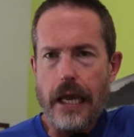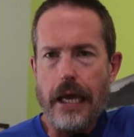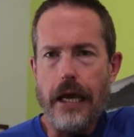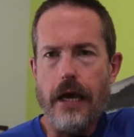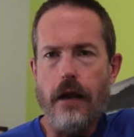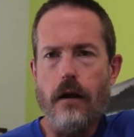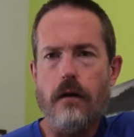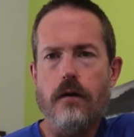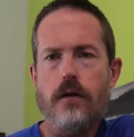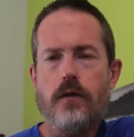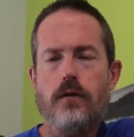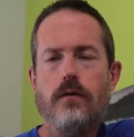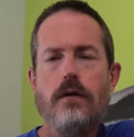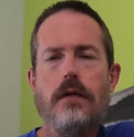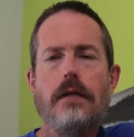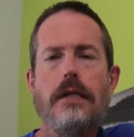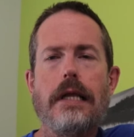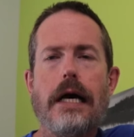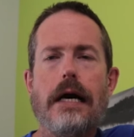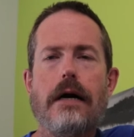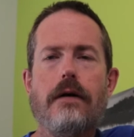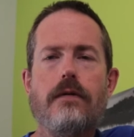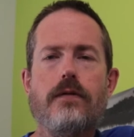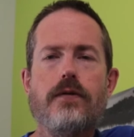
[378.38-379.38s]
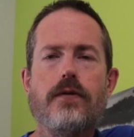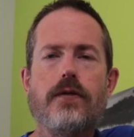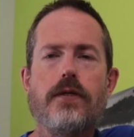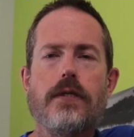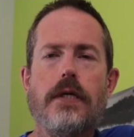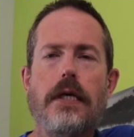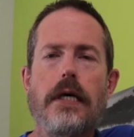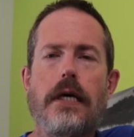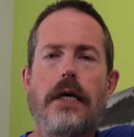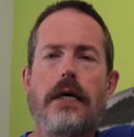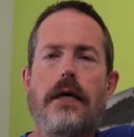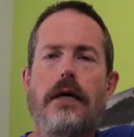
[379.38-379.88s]
it also allows
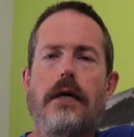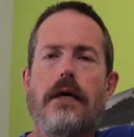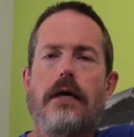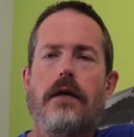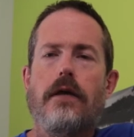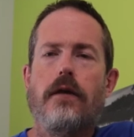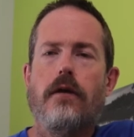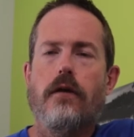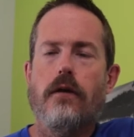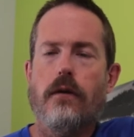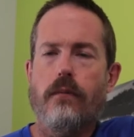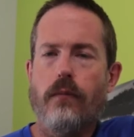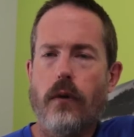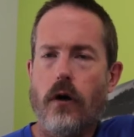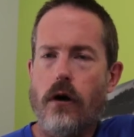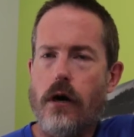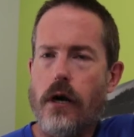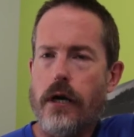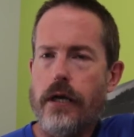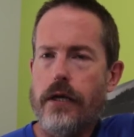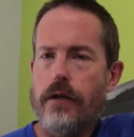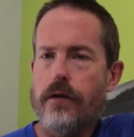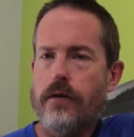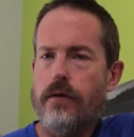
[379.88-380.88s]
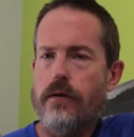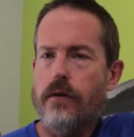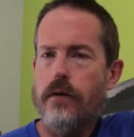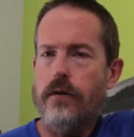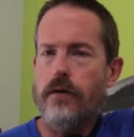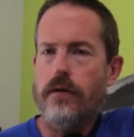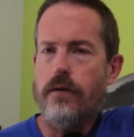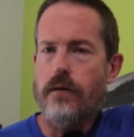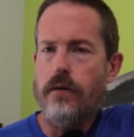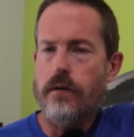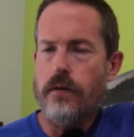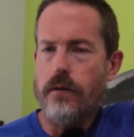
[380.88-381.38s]
your body to
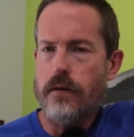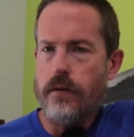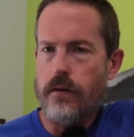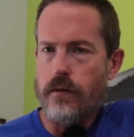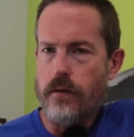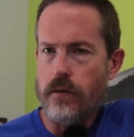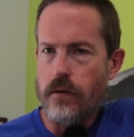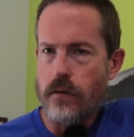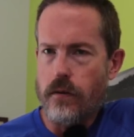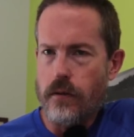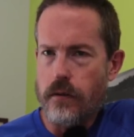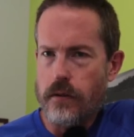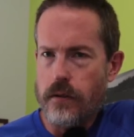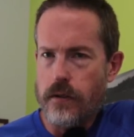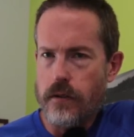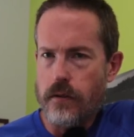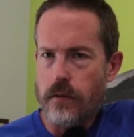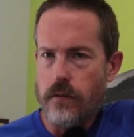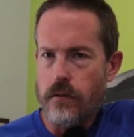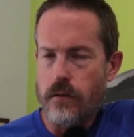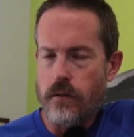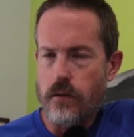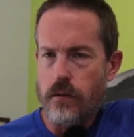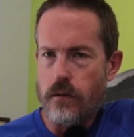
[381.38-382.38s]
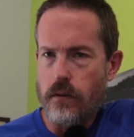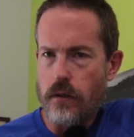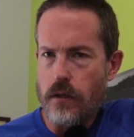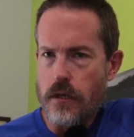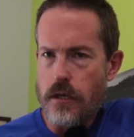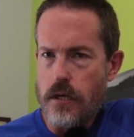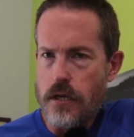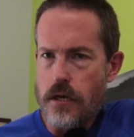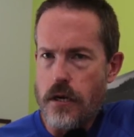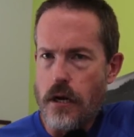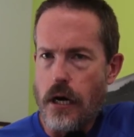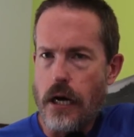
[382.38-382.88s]
to to, to
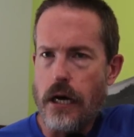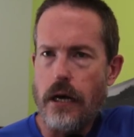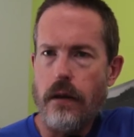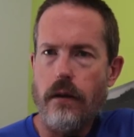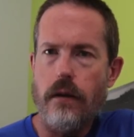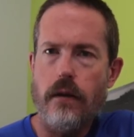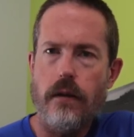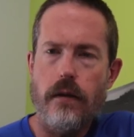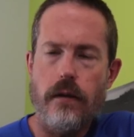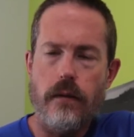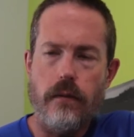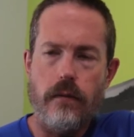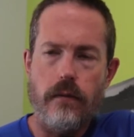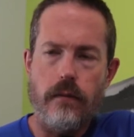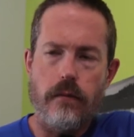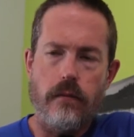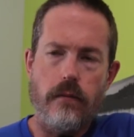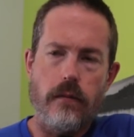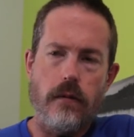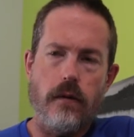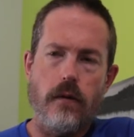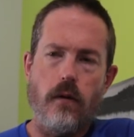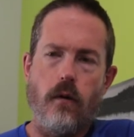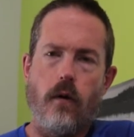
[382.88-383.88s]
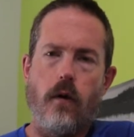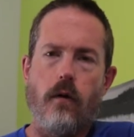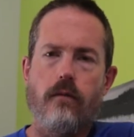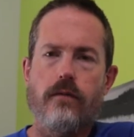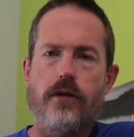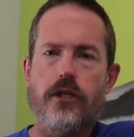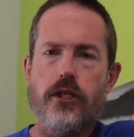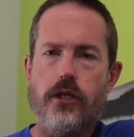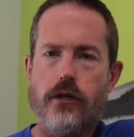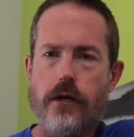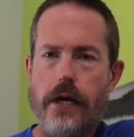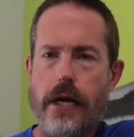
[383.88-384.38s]
not
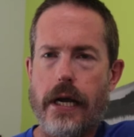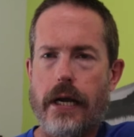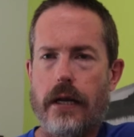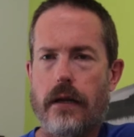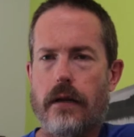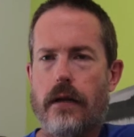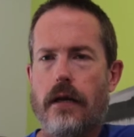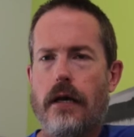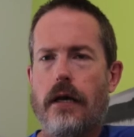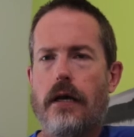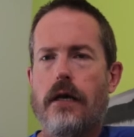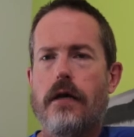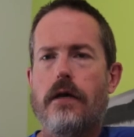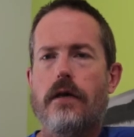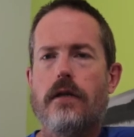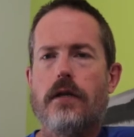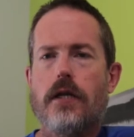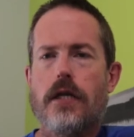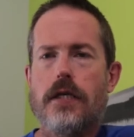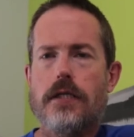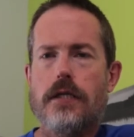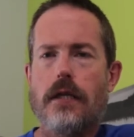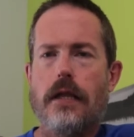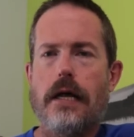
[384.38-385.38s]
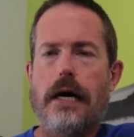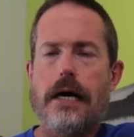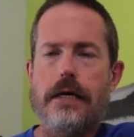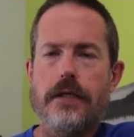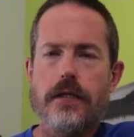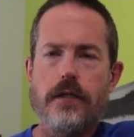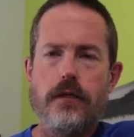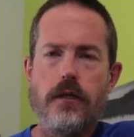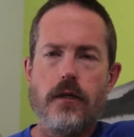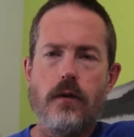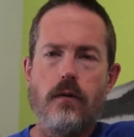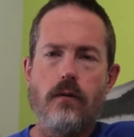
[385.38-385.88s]
overtrain. Because the last
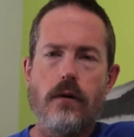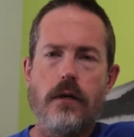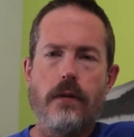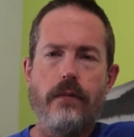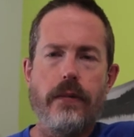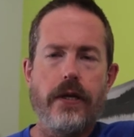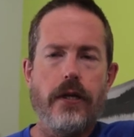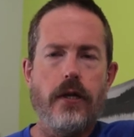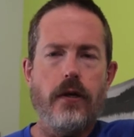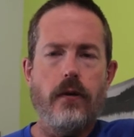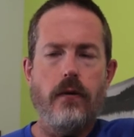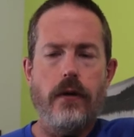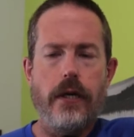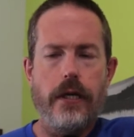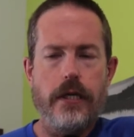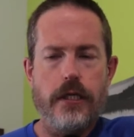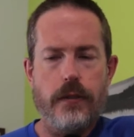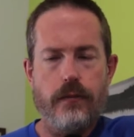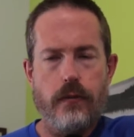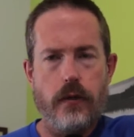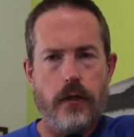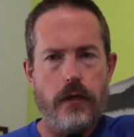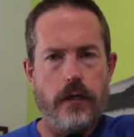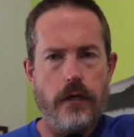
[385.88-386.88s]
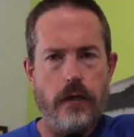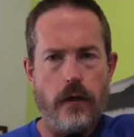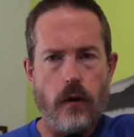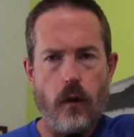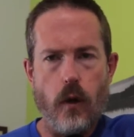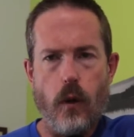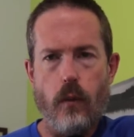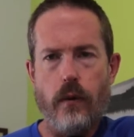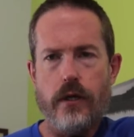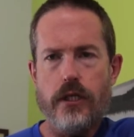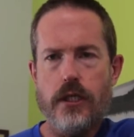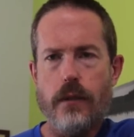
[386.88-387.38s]
thing you want to be doing is putting in a
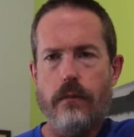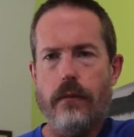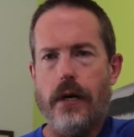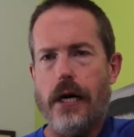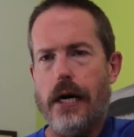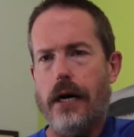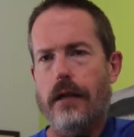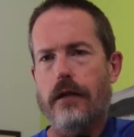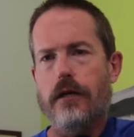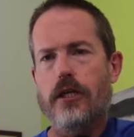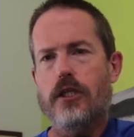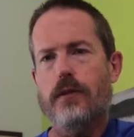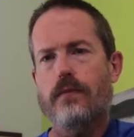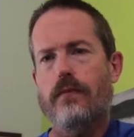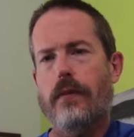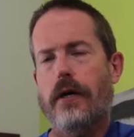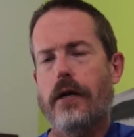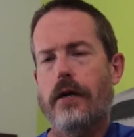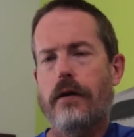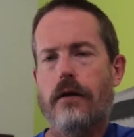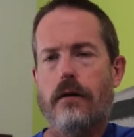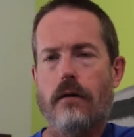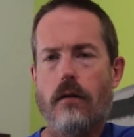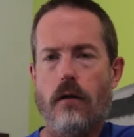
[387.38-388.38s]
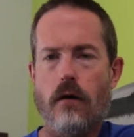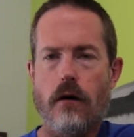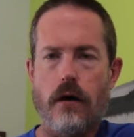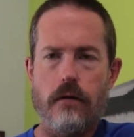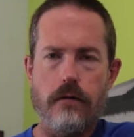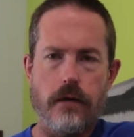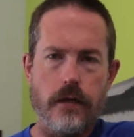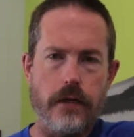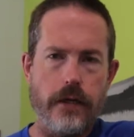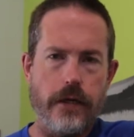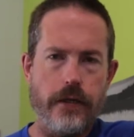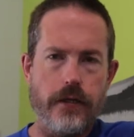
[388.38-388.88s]
whole bunch of mileage by your long
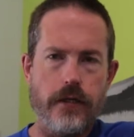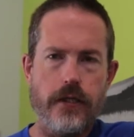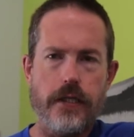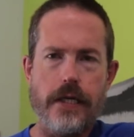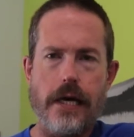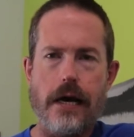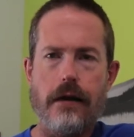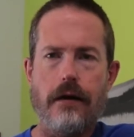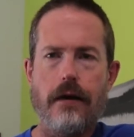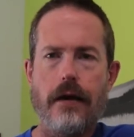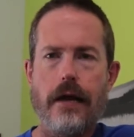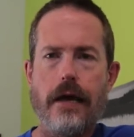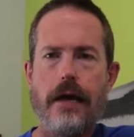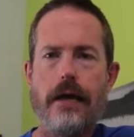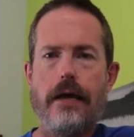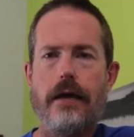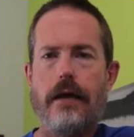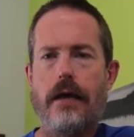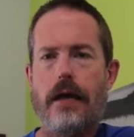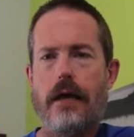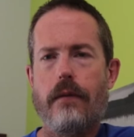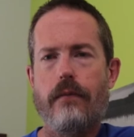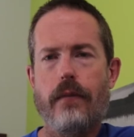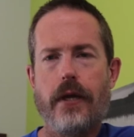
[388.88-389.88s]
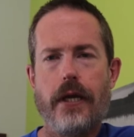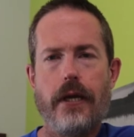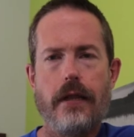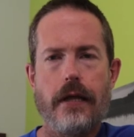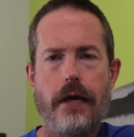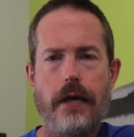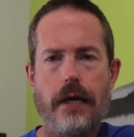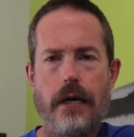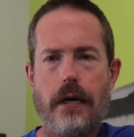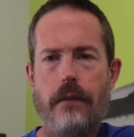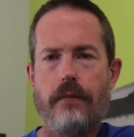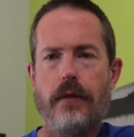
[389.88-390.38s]
run on the Saturday and being
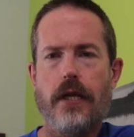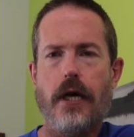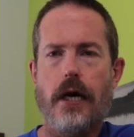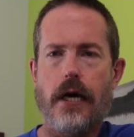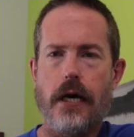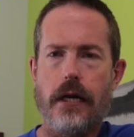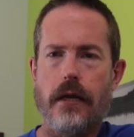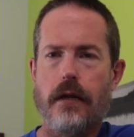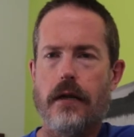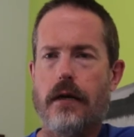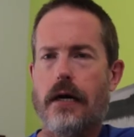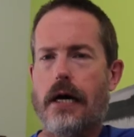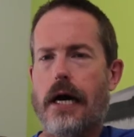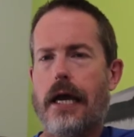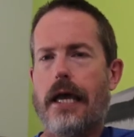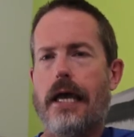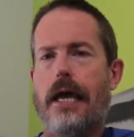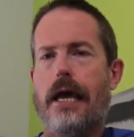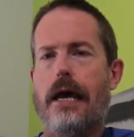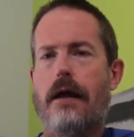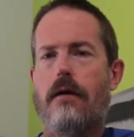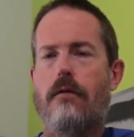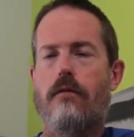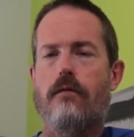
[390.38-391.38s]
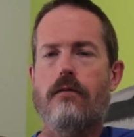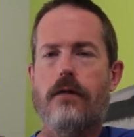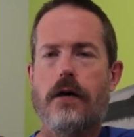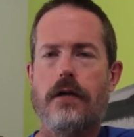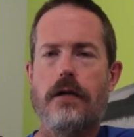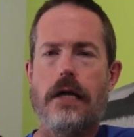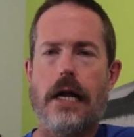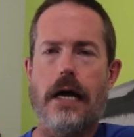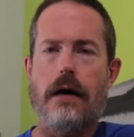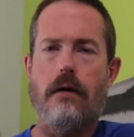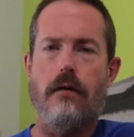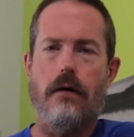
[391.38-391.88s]
like, I'm done. I can't run
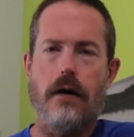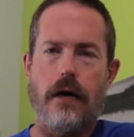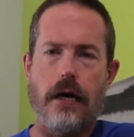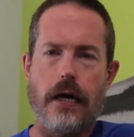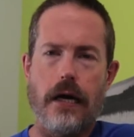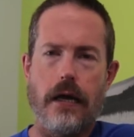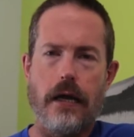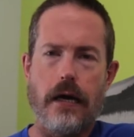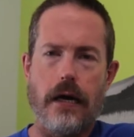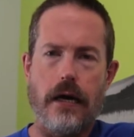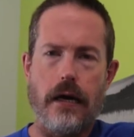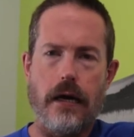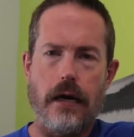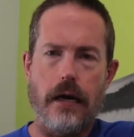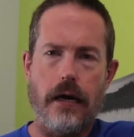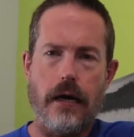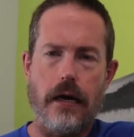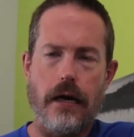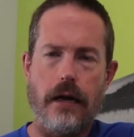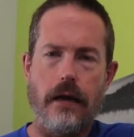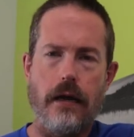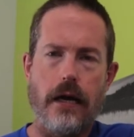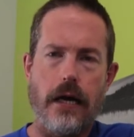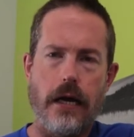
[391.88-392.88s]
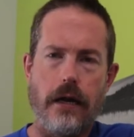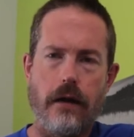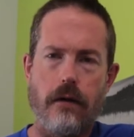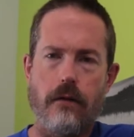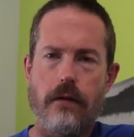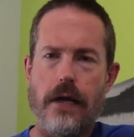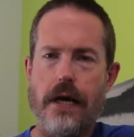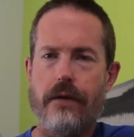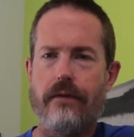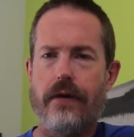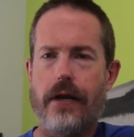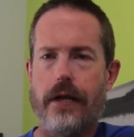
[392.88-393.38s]
now. I, I, I
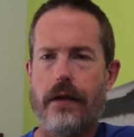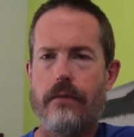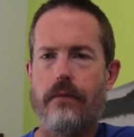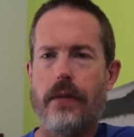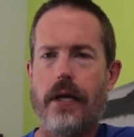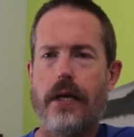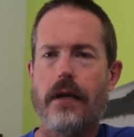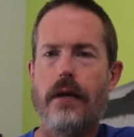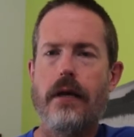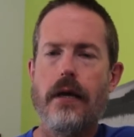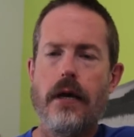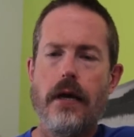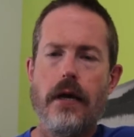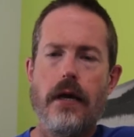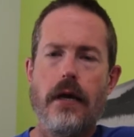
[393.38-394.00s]
don't have it in me.